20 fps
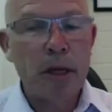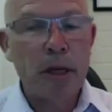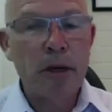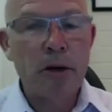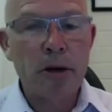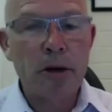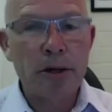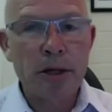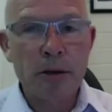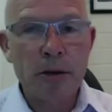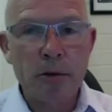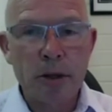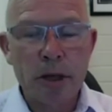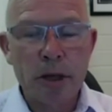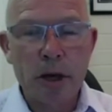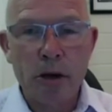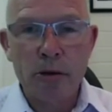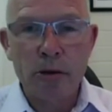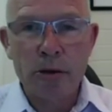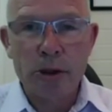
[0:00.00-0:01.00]
Any idea what
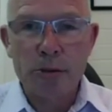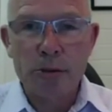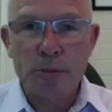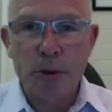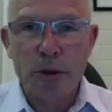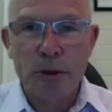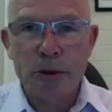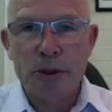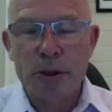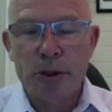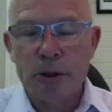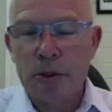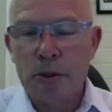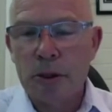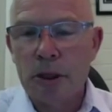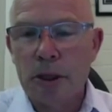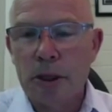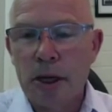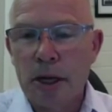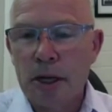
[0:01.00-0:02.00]
the oldest person
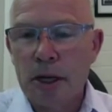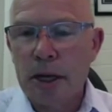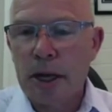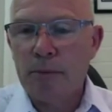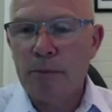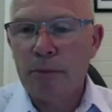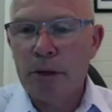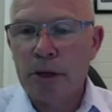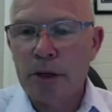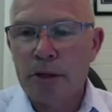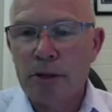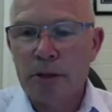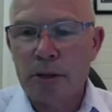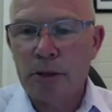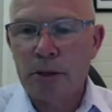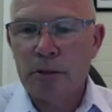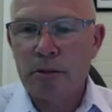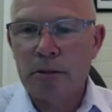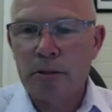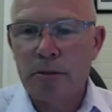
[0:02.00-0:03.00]
in our company
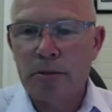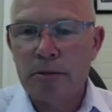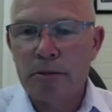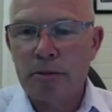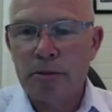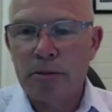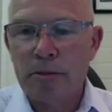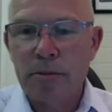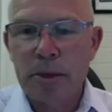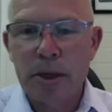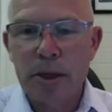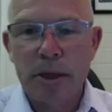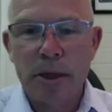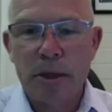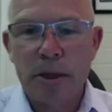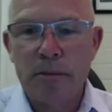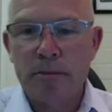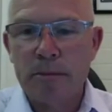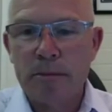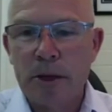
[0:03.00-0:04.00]
is?
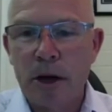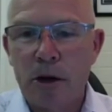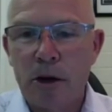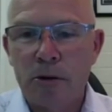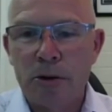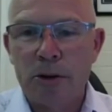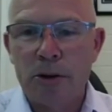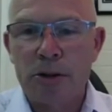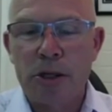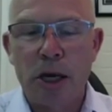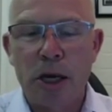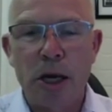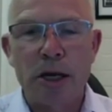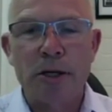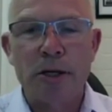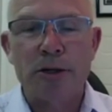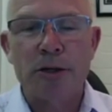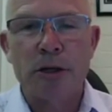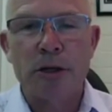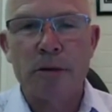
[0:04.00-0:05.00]
The oldest
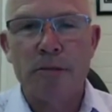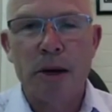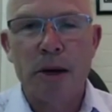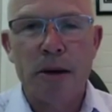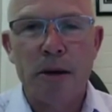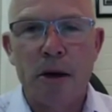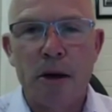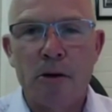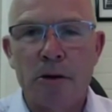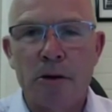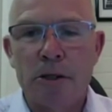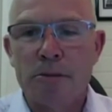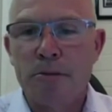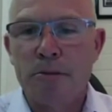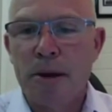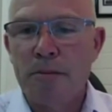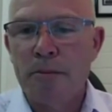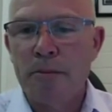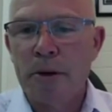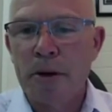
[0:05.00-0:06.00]
age of the oldest
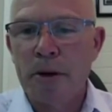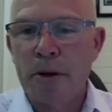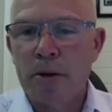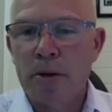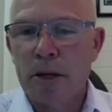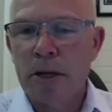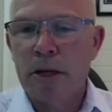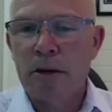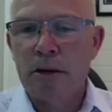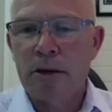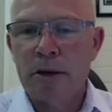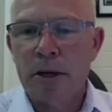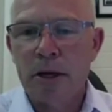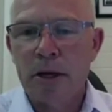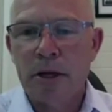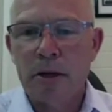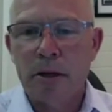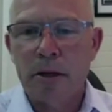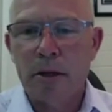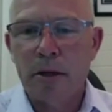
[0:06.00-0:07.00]
member? Any
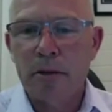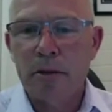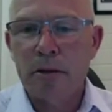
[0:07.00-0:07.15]
idea?